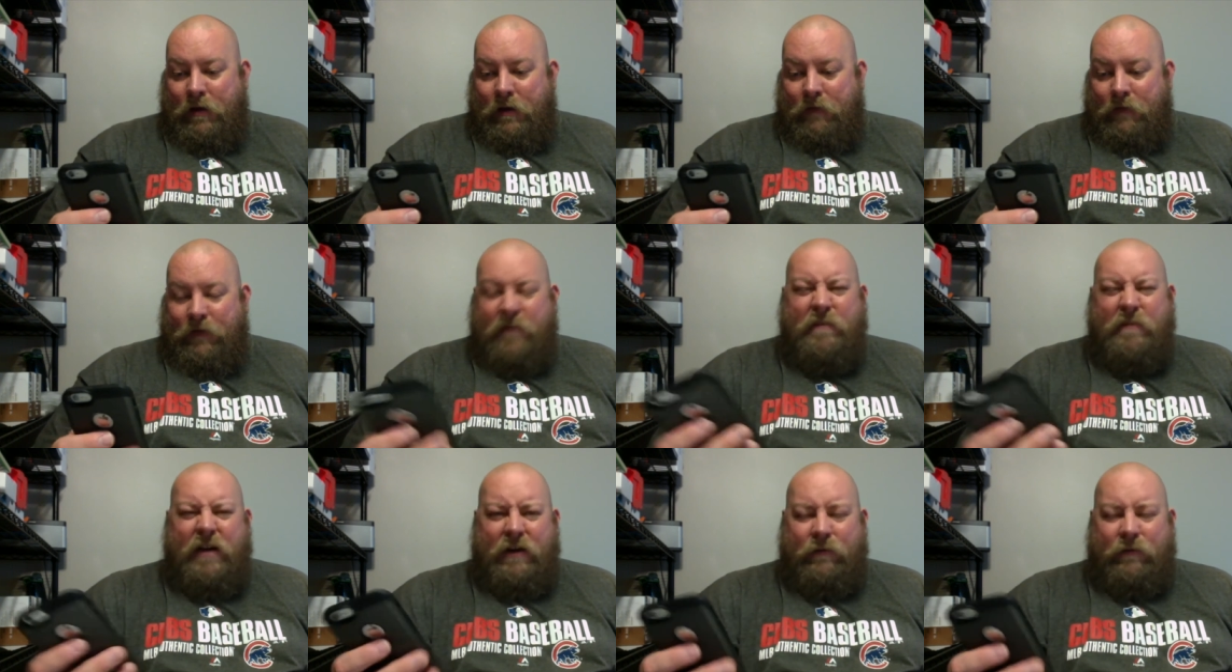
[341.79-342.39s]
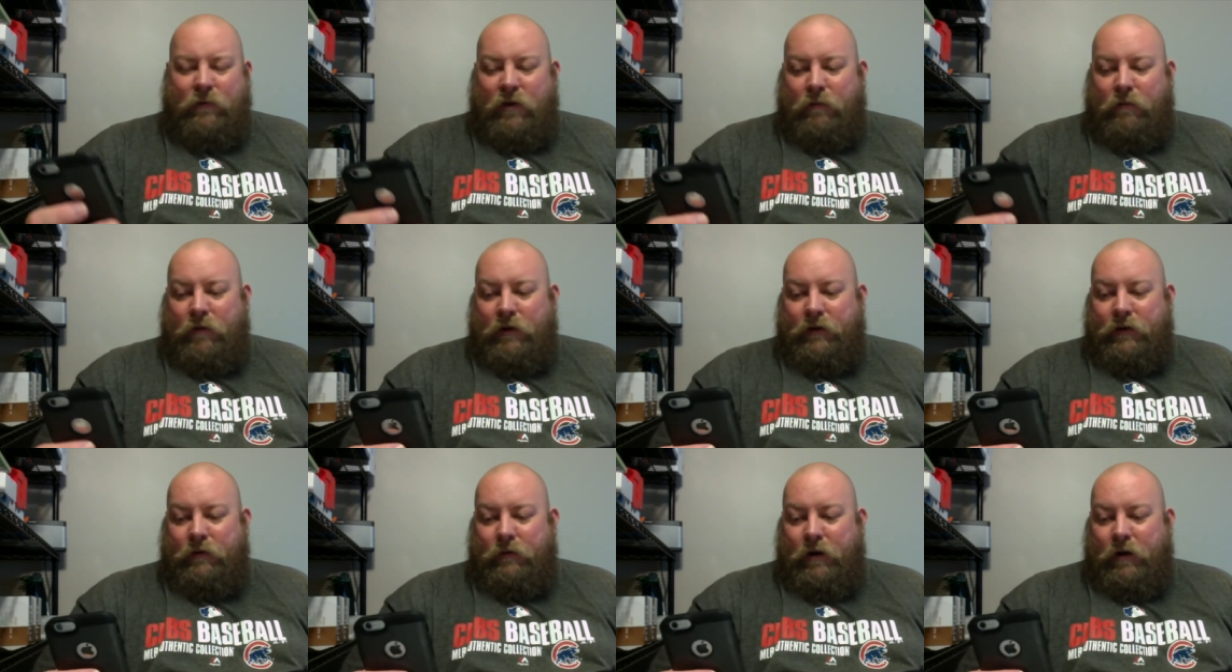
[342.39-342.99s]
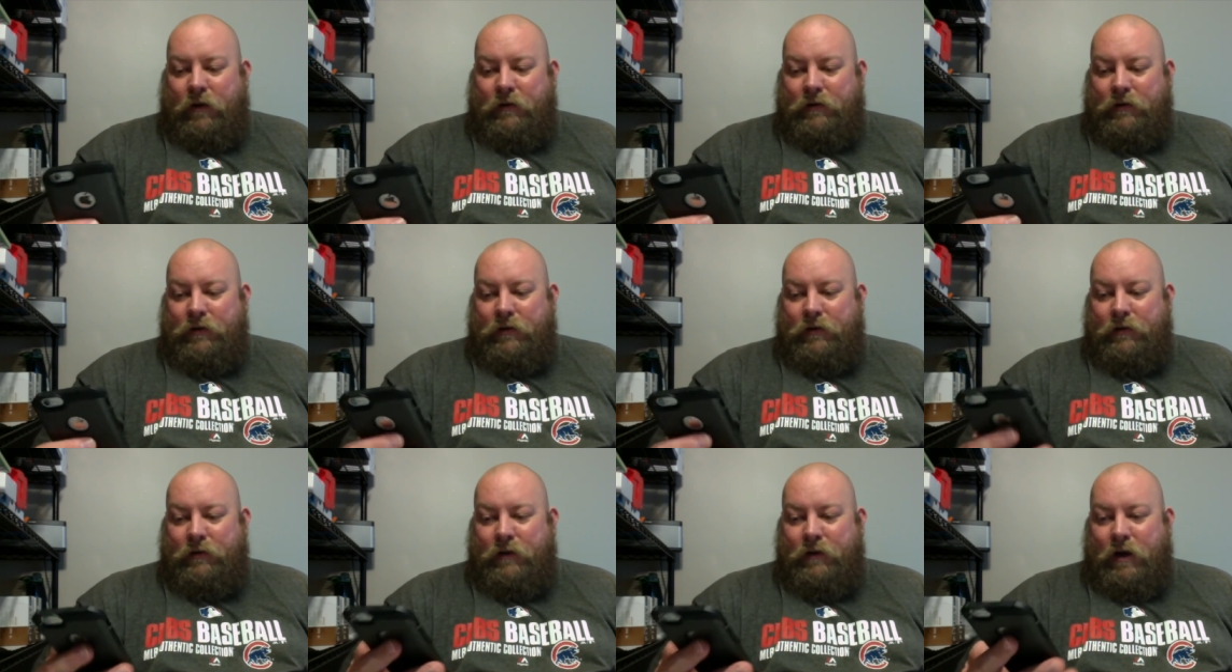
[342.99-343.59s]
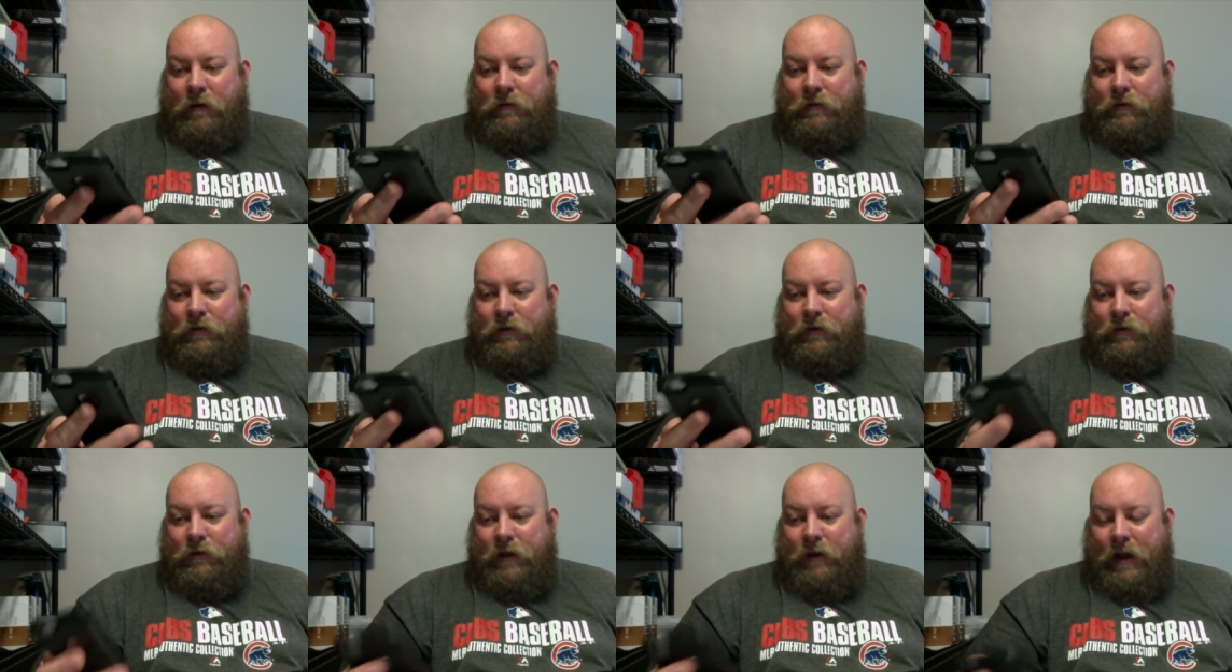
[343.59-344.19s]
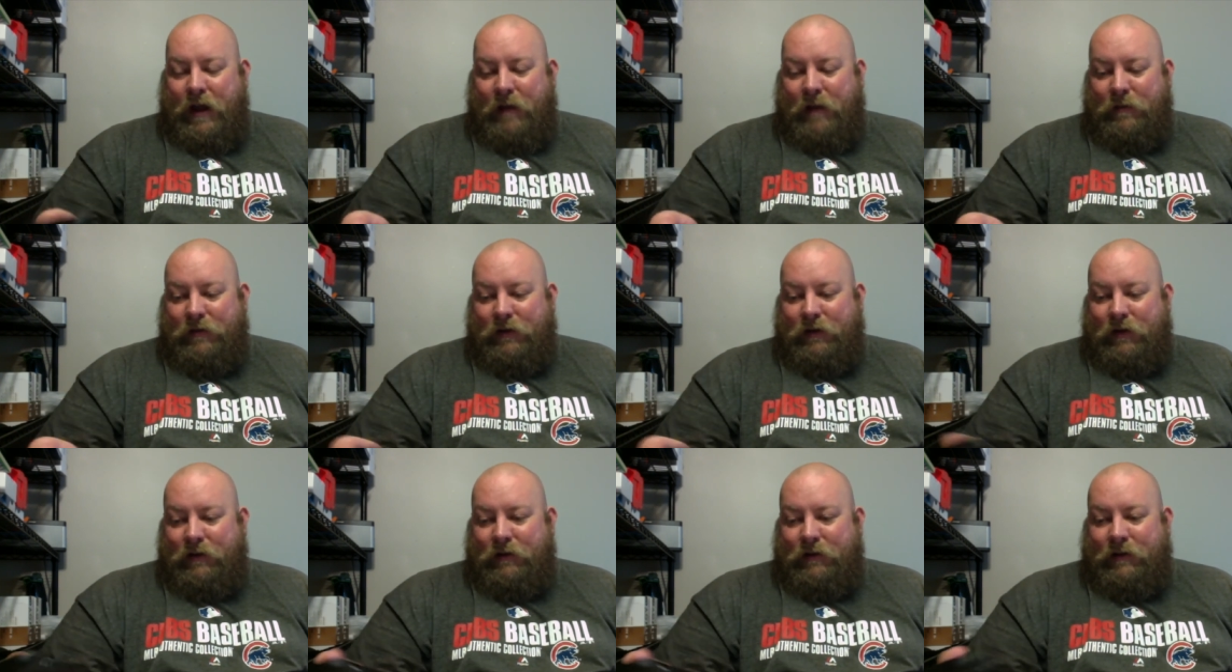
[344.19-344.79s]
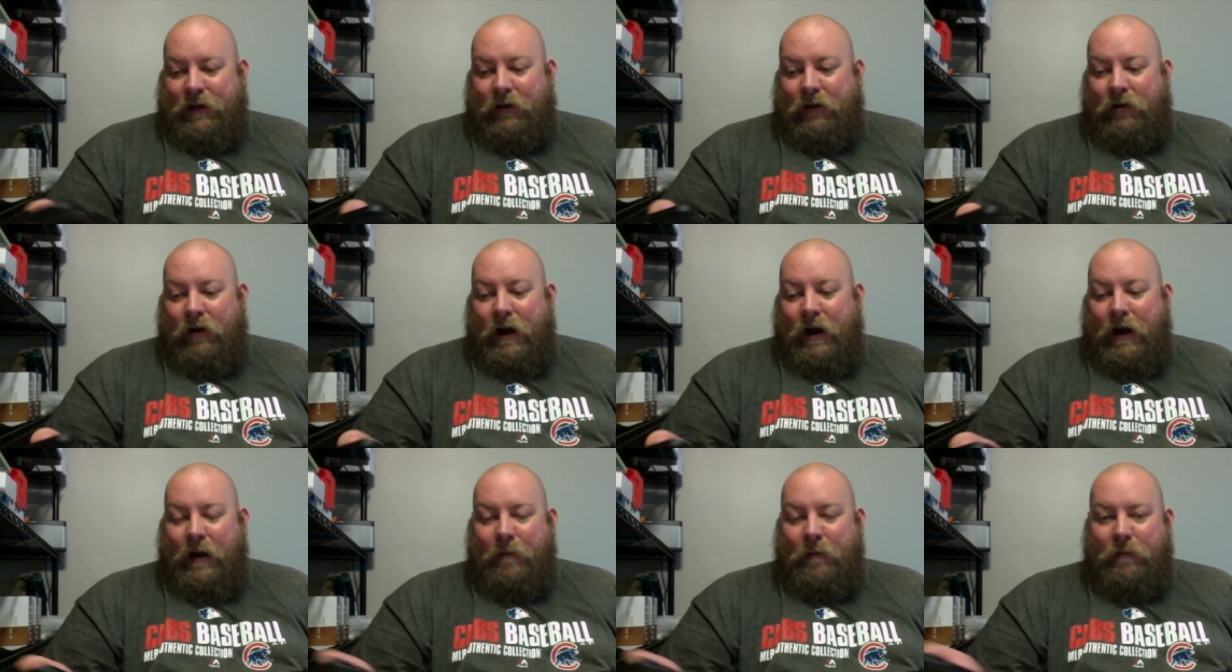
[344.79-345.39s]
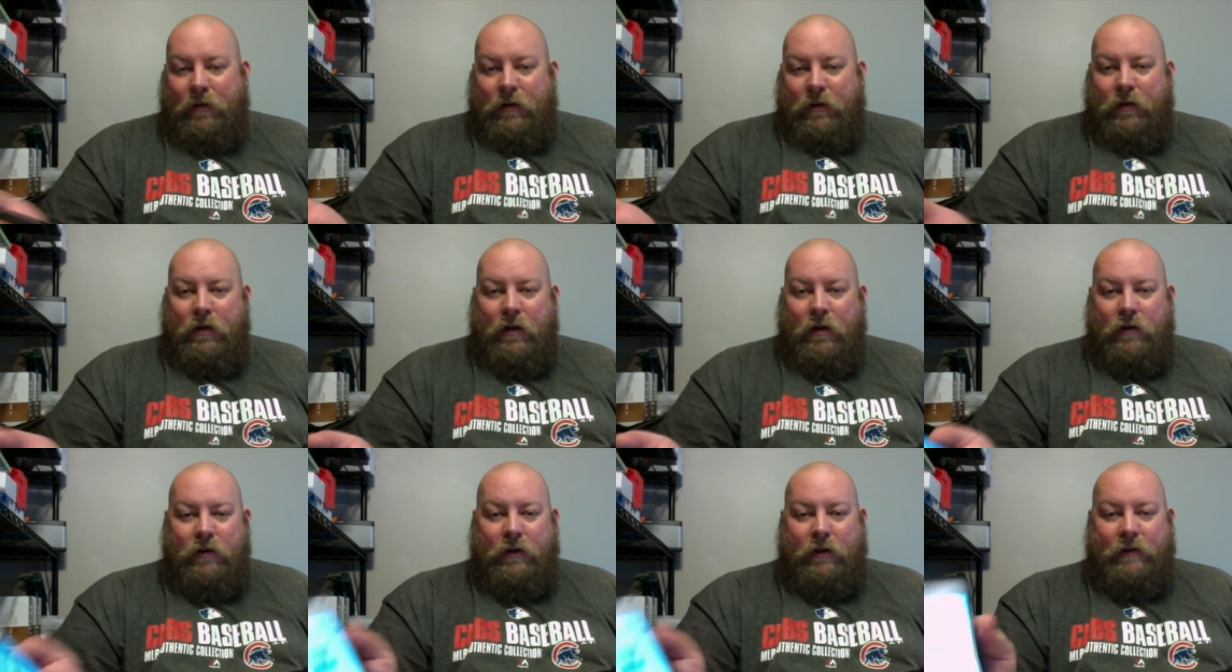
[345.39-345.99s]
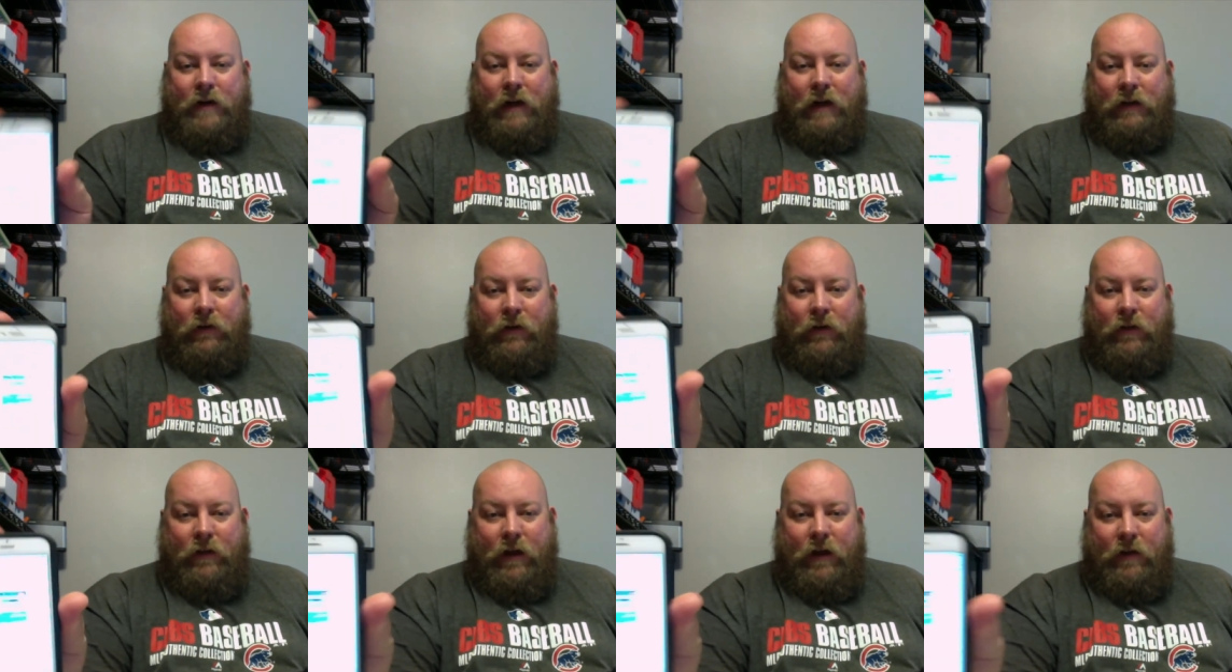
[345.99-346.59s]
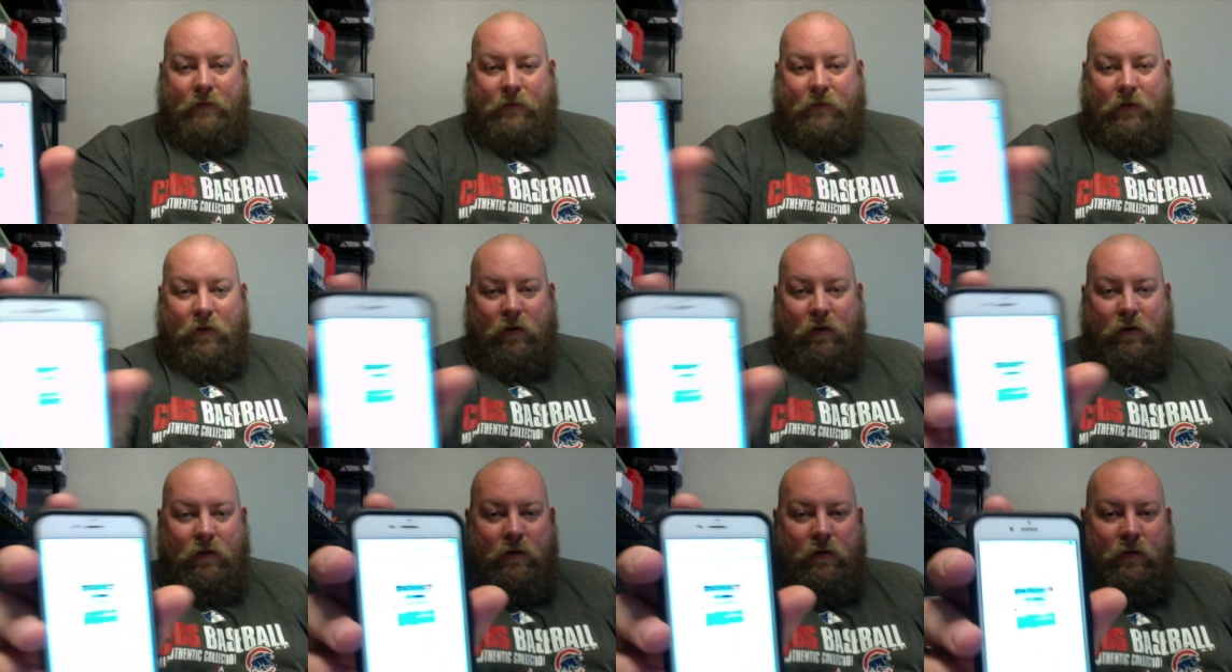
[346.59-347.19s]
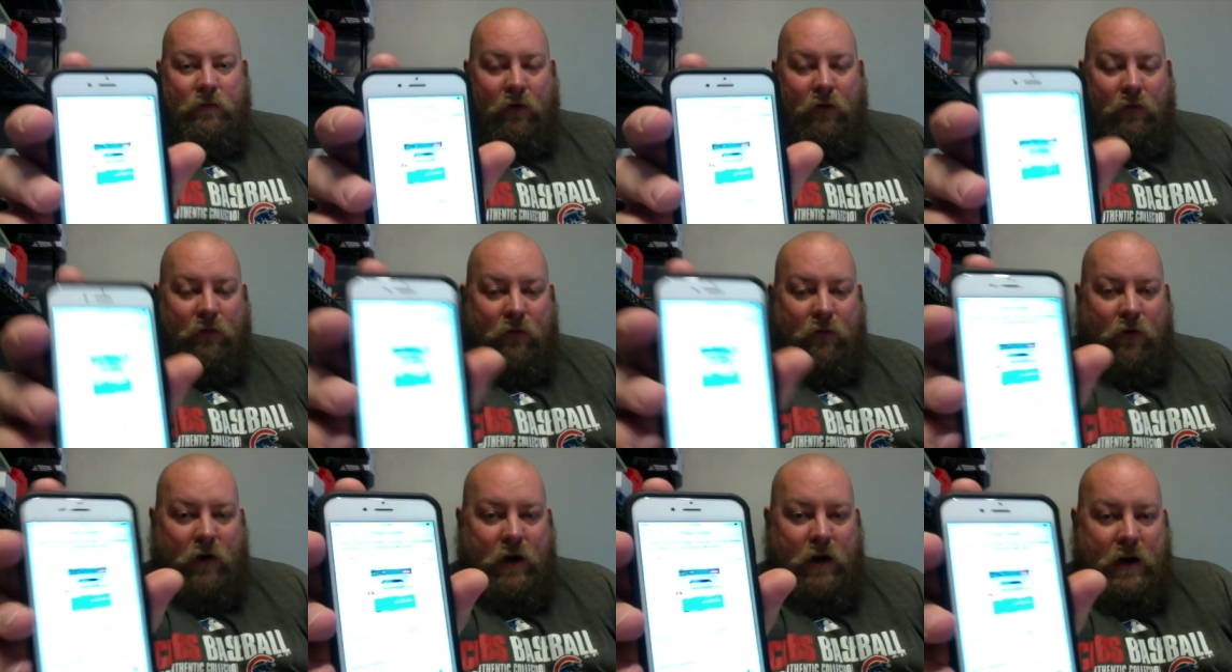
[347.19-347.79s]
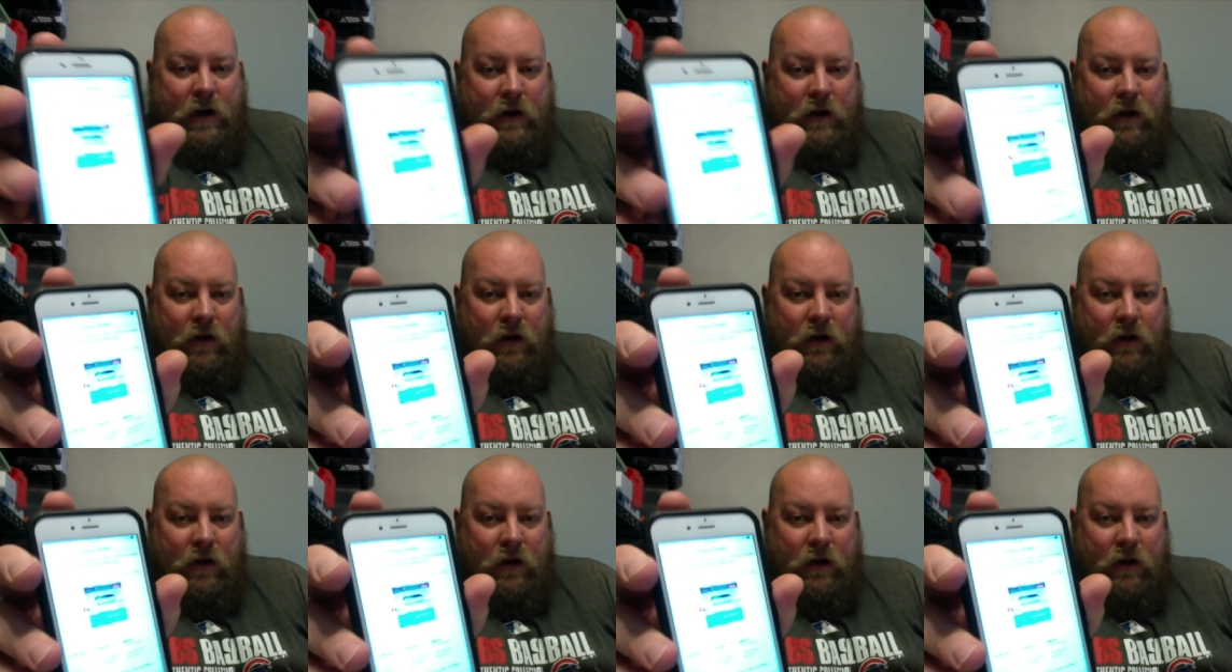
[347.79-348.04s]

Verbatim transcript: If anybody wonder what I was using, I was using the Amazon Seller app. You can download that for, for free.